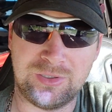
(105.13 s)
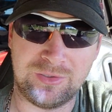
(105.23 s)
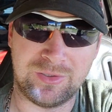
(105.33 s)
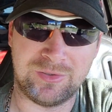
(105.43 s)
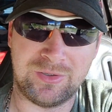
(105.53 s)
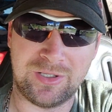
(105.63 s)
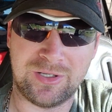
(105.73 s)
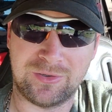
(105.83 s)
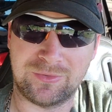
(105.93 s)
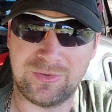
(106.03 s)
you know, at
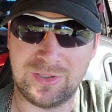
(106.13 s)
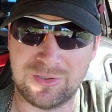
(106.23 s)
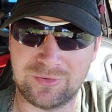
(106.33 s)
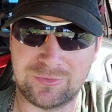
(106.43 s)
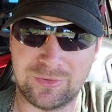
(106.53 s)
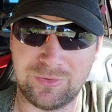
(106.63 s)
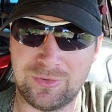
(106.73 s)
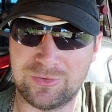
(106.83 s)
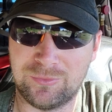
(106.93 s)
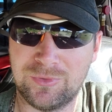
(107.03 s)
our in our
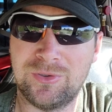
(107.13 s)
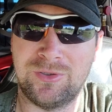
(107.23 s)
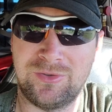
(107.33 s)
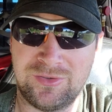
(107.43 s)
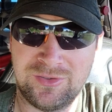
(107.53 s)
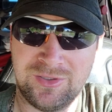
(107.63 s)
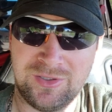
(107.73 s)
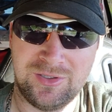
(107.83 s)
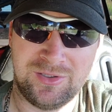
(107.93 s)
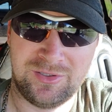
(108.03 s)
crew at the woods.
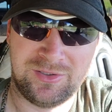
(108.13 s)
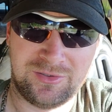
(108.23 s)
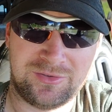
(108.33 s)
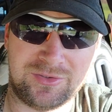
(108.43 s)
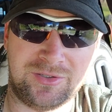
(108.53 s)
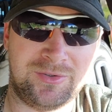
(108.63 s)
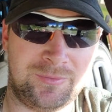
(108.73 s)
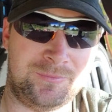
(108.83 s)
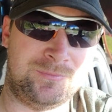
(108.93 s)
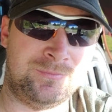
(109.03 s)
So,
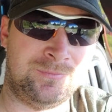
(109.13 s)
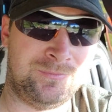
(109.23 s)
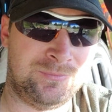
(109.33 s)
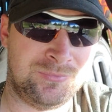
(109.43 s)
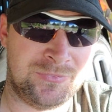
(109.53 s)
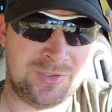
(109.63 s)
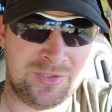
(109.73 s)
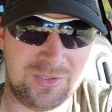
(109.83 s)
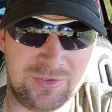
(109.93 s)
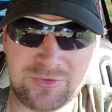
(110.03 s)

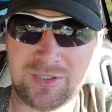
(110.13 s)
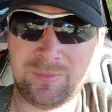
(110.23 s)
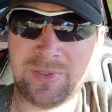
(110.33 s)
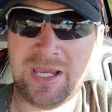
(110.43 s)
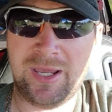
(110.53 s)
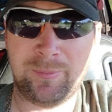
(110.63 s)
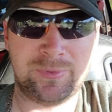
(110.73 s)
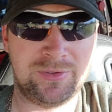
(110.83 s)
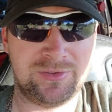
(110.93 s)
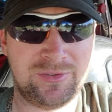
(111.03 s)
if something
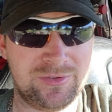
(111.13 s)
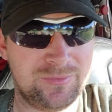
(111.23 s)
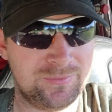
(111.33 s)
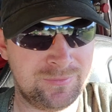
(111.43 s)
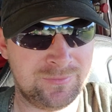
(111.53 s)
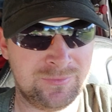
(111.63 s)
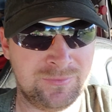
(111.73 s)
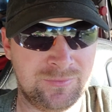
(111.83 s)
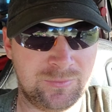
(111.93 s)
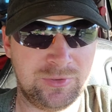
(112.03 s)
happens,
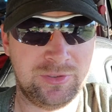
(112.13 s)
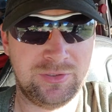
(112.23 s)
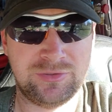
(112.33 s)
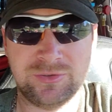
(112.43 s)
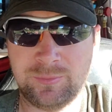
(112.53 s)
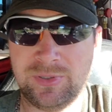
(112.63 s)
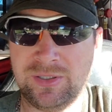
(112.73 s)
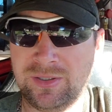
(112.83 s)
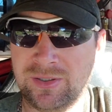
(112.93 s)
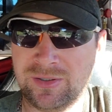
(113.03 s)
we should
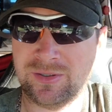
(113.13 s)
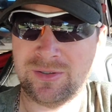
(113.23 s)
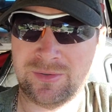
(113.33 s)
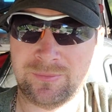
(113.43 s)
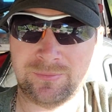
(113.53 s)
be uh,